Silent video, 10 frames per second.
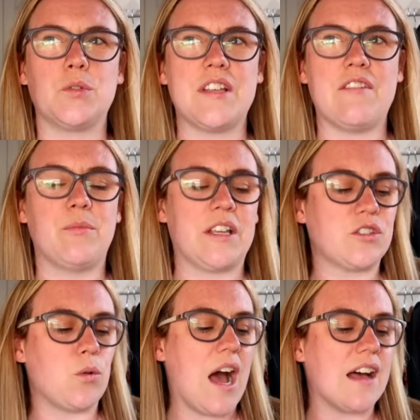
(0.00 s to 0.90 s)
ago, seven
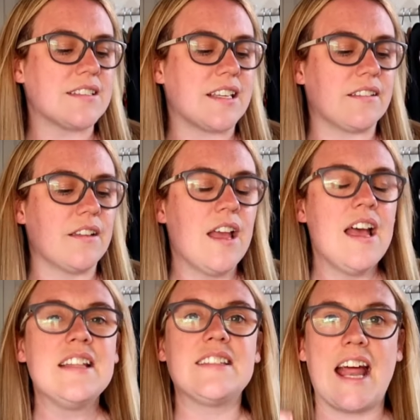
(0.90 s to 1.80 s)
weeks ago, asking,
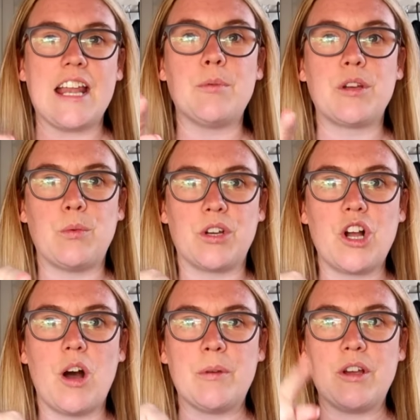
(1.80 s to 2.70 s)
did anybody want a
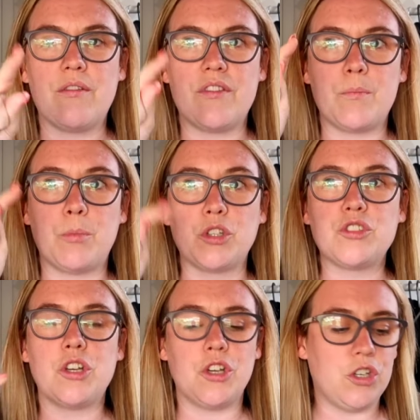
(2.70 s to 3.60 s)
copy of the book
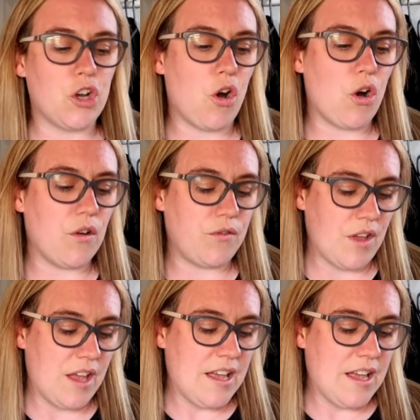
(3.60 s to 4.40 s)
two of